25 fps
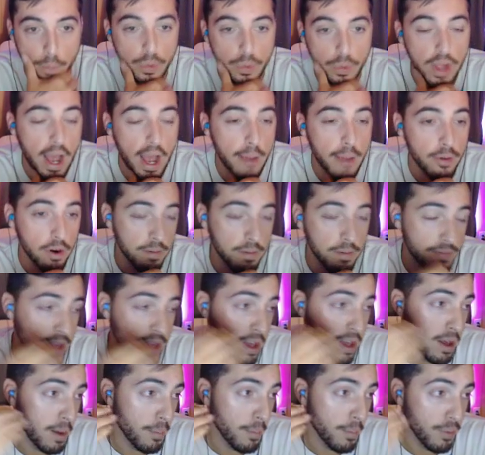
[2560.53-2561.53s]
Blabber.
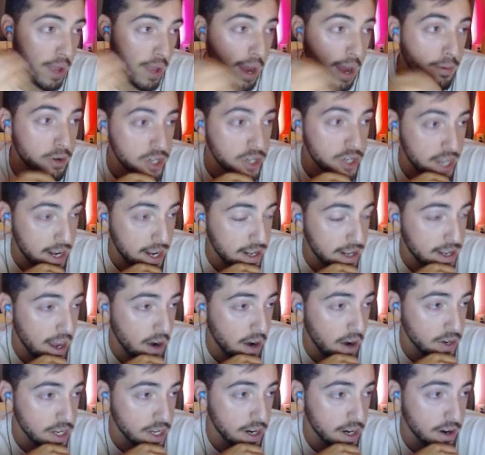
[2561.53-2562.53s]
Blabber has had a
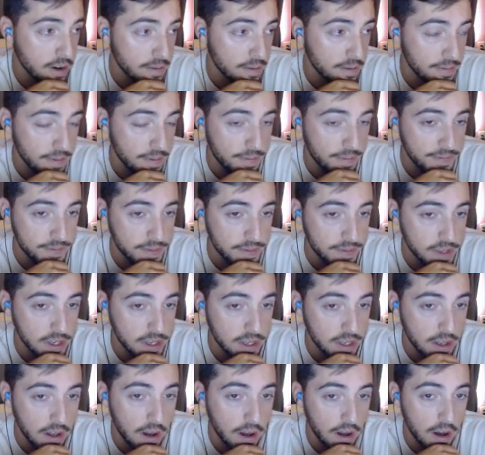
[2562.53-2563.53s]
down year.
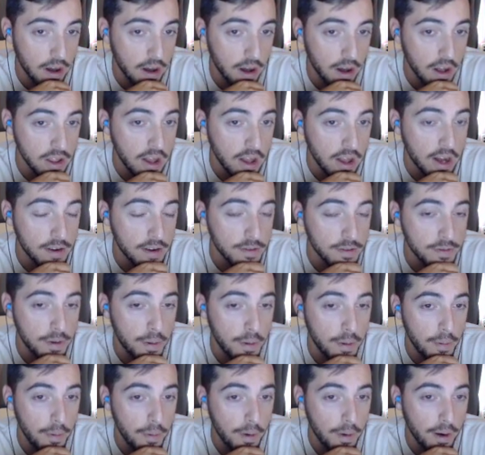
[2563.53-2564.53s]
Uh, a lot of
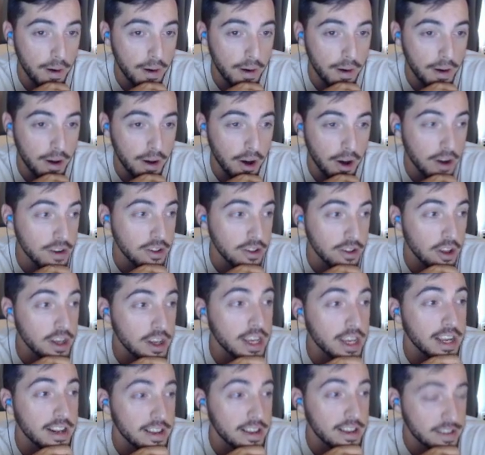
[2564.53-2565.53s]
uh,
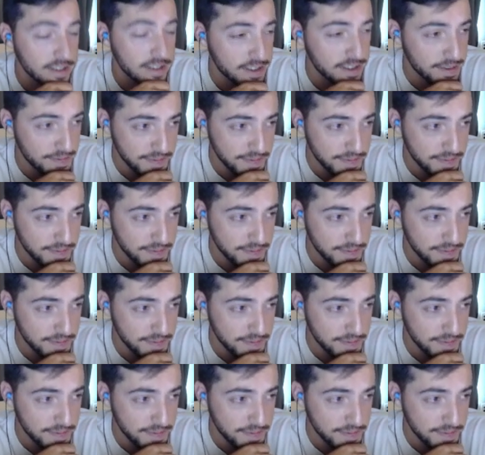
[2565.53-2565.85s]
unluckiness